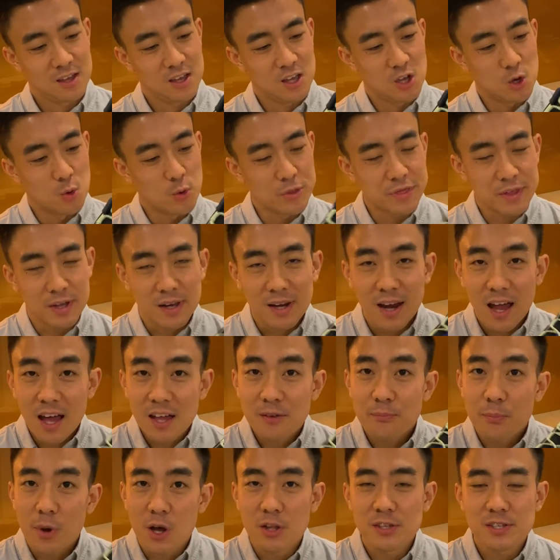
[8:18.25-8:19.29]
With the
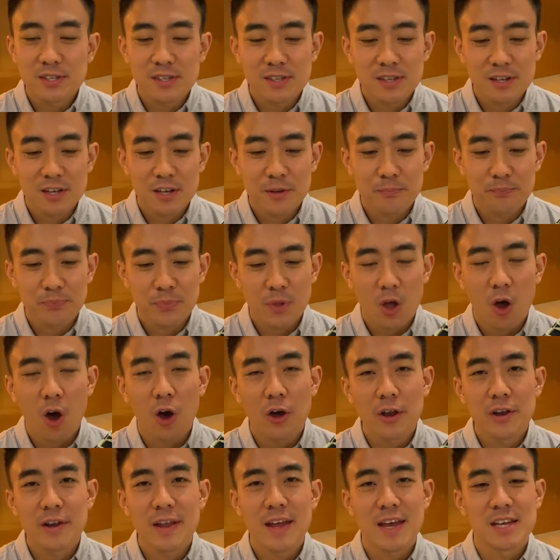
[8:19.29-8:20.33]
Cloudmonster,
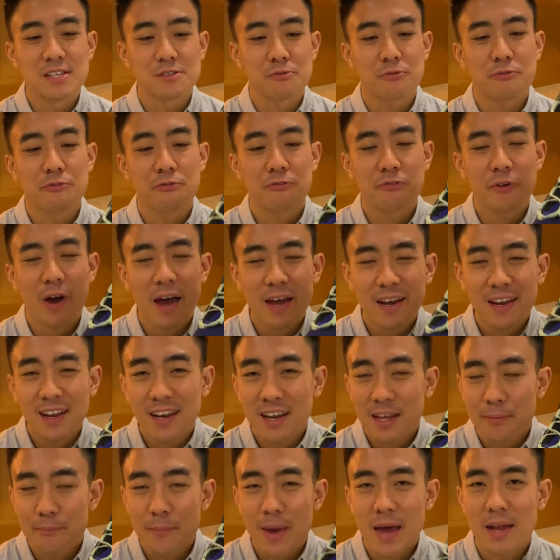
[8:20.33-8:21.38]
On has
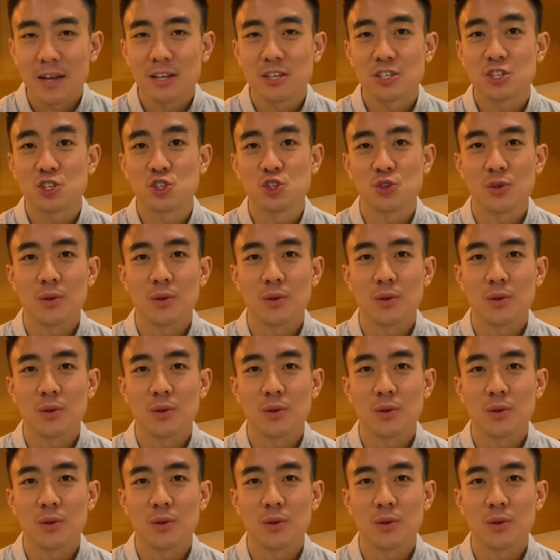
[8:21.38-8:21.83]
finally managed